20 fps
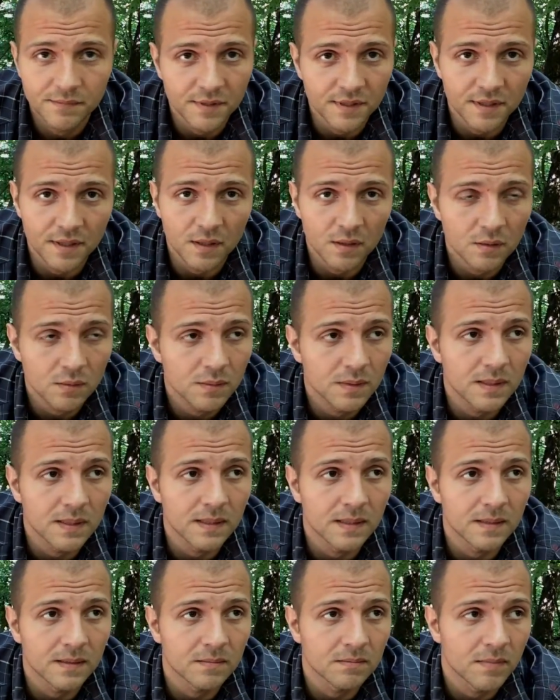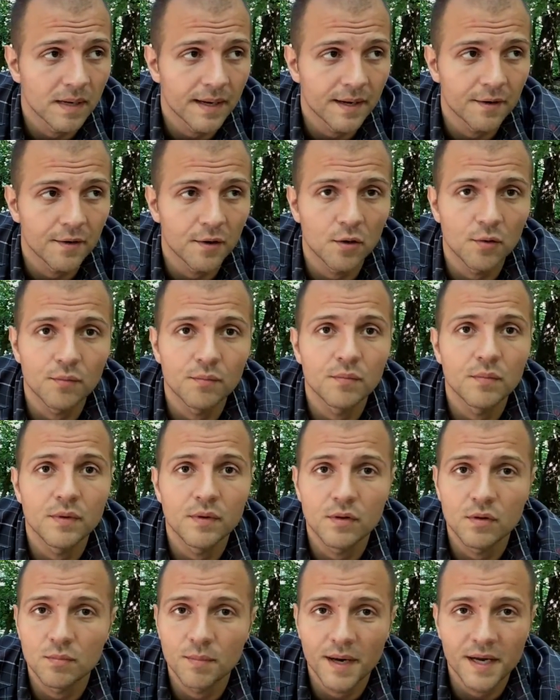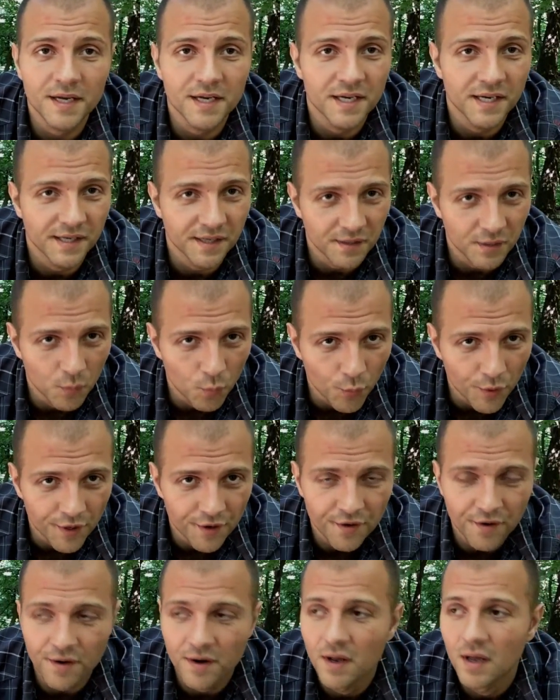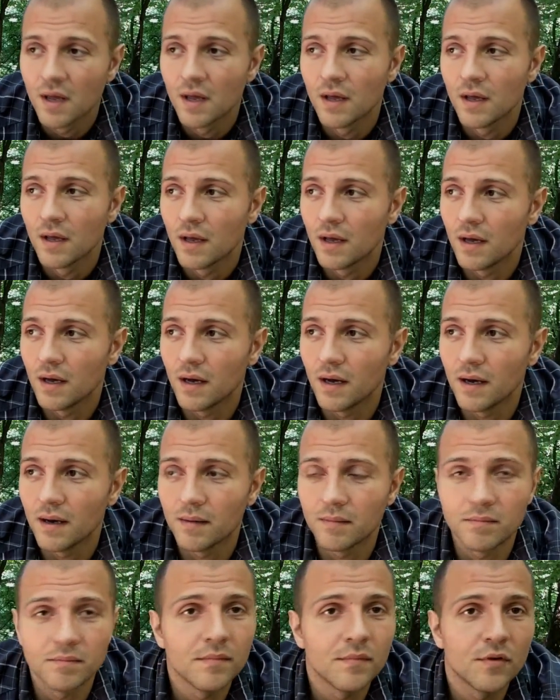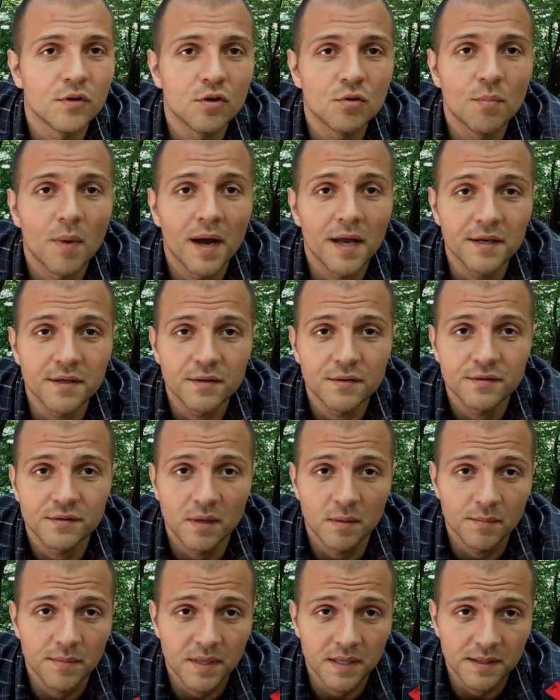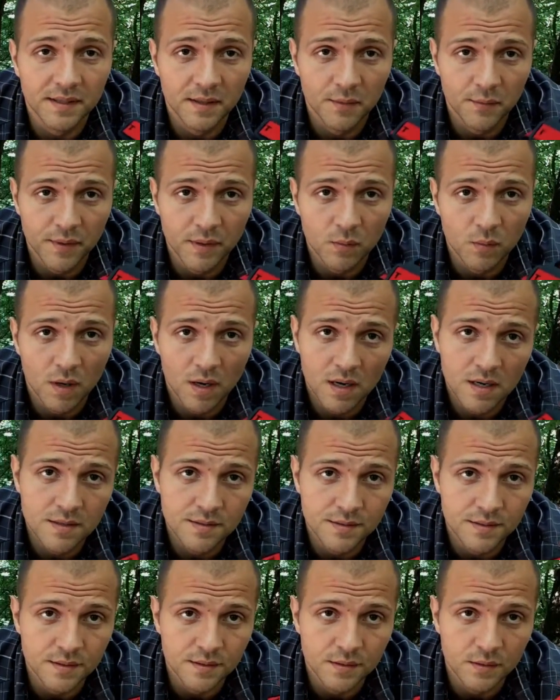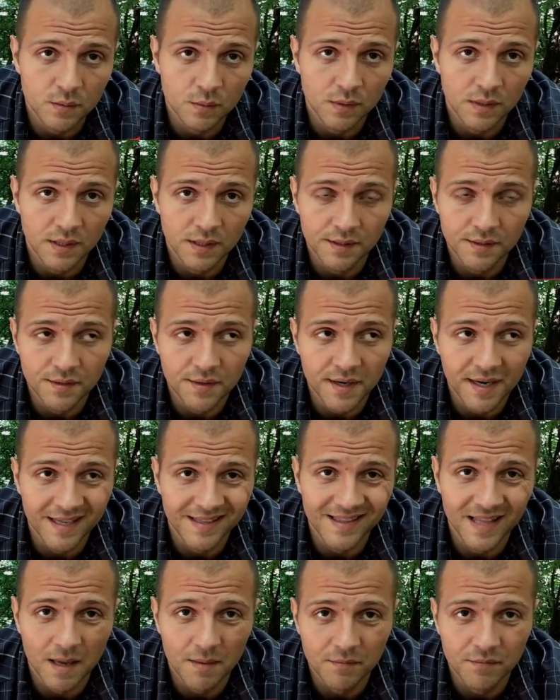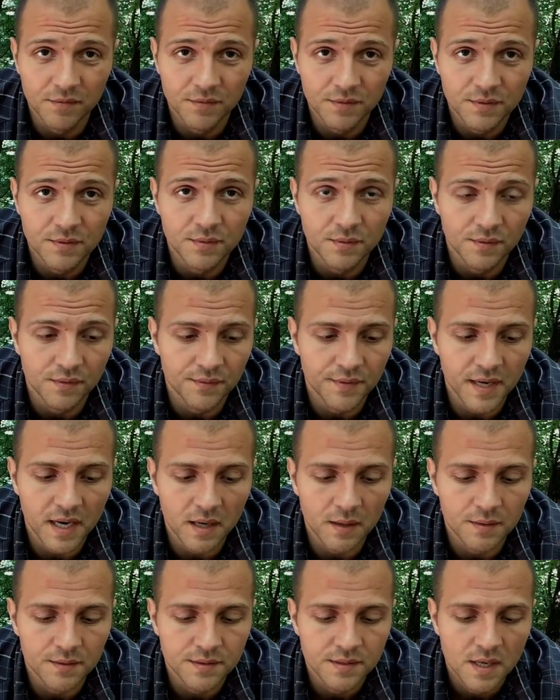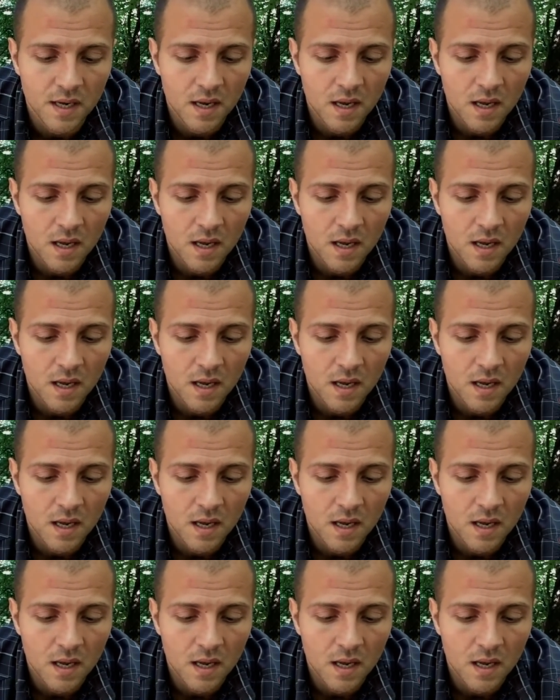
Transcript: I don't know, you might need it in the winter. You might do something that requires you to wear your headlamp for 2 or 3 hours.